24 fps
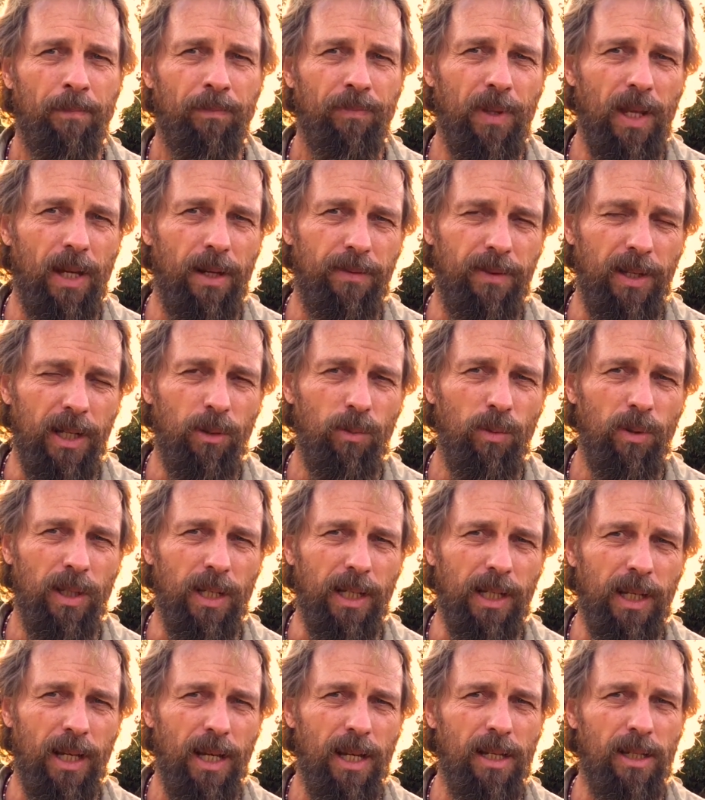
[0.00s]
Now, if that were the
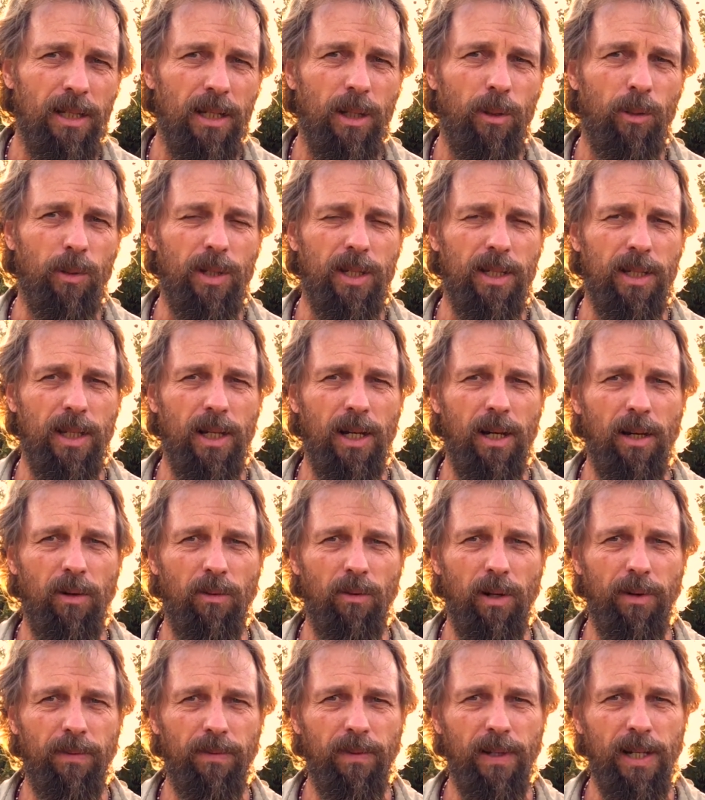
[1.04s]
case, I would say
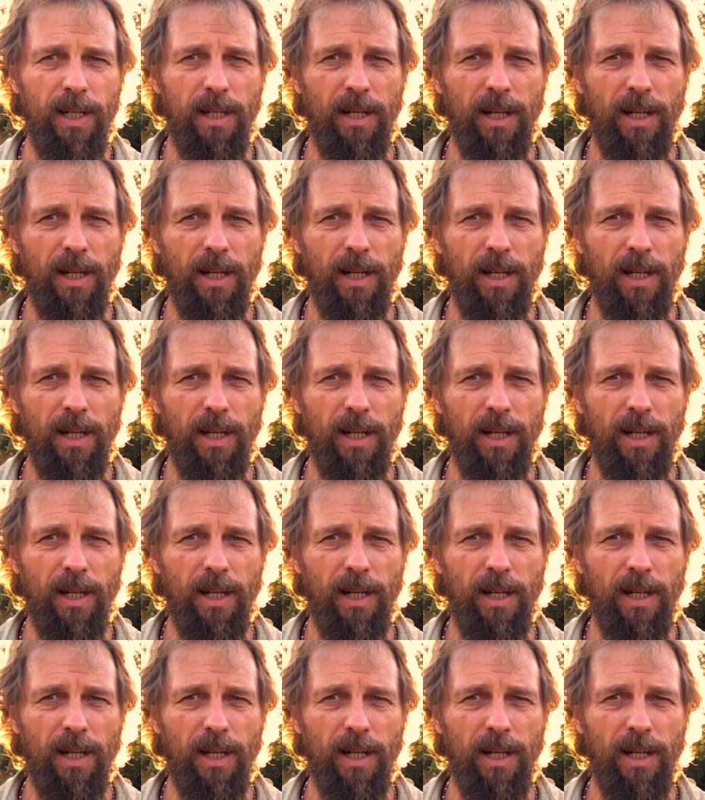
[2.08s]
roughly